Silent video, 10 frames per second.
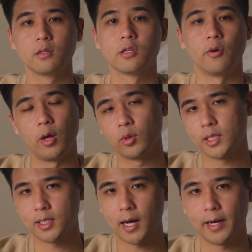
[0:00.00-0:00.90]
so it
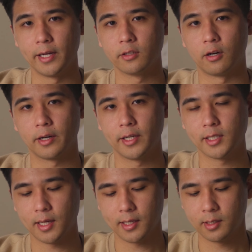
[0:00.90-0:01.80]
was a tie in
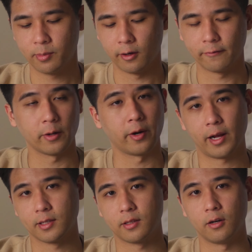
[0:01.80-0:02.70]
darkness test, but
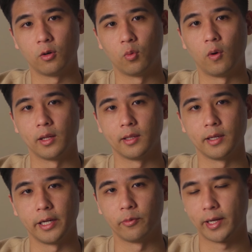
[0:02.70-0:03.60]
Faber-Castell won
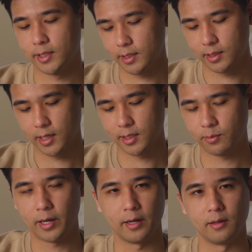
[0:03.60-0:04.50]
the erasing
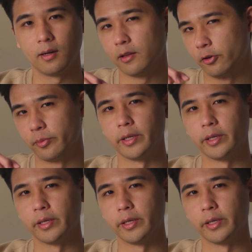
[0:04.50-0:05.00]
test by a little